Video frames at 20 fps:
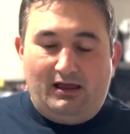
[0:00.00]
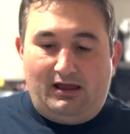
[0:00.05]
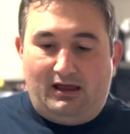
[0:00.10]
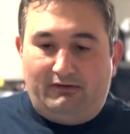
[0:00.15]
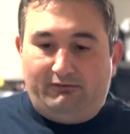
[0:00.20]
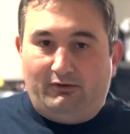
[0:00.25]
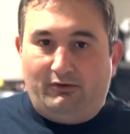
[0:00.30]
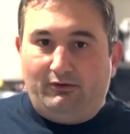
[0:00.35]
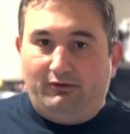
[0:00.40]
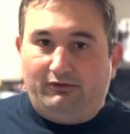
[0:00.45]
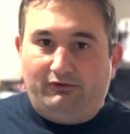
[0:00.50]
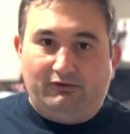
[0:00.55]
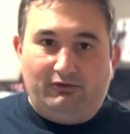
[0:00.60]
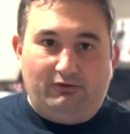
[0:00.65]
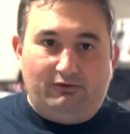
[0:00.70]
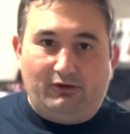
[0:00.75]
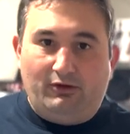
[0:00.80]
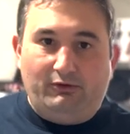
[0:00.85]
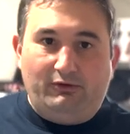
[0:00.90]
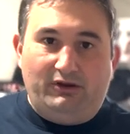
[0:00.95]
I've always
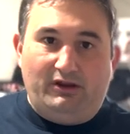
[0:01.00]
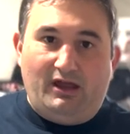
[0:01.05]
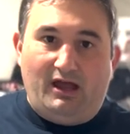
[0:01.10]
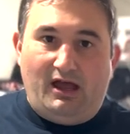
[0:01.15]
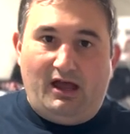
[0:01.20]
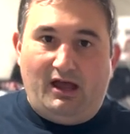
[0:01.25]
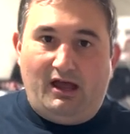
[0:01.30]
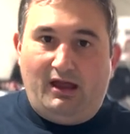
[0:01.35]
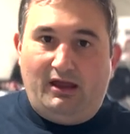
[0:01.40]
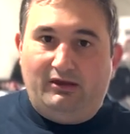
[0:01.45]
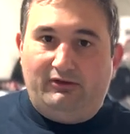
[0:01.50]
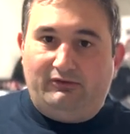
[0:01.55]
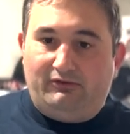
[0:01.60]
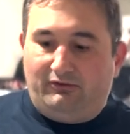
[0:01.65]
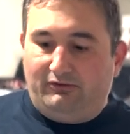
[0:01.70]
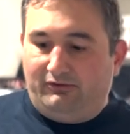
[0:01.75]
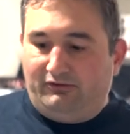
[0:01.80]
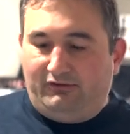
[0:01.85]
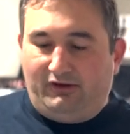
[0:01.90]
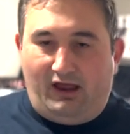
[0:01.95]
used ODIs
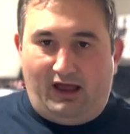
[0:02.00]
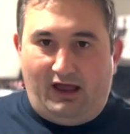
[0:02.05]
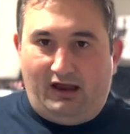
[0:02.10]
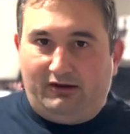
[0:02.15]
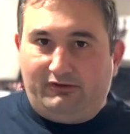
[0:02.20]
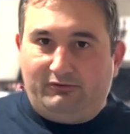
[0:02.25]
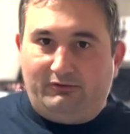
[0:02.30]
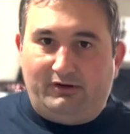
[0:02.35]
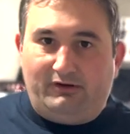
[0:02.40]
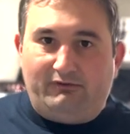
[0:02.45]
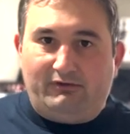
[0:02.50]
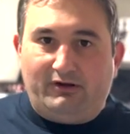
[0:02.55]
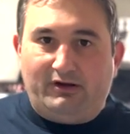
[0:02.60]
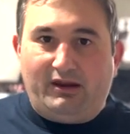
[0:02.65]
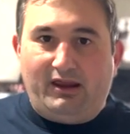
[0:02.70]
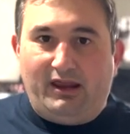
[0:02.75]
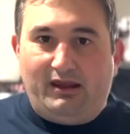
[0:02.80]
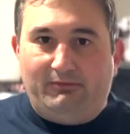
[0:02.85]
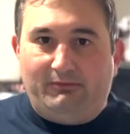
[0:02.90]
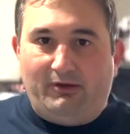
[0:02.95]
or stocks, whatever
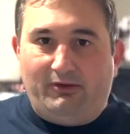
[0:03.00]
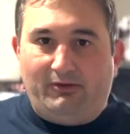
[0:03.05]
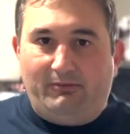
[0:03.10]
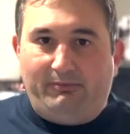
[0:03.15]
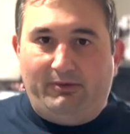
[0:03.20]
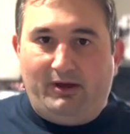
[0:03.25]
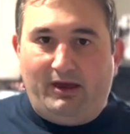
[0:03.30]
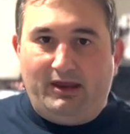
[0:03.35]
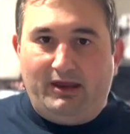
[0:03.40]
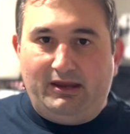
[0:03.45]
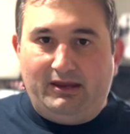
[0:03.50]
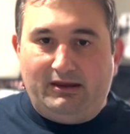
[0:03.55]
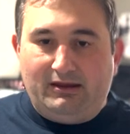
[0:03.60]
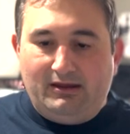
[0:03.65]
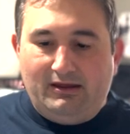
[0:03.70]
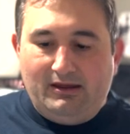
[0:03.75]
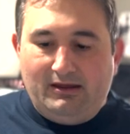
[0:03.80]
came on the bike.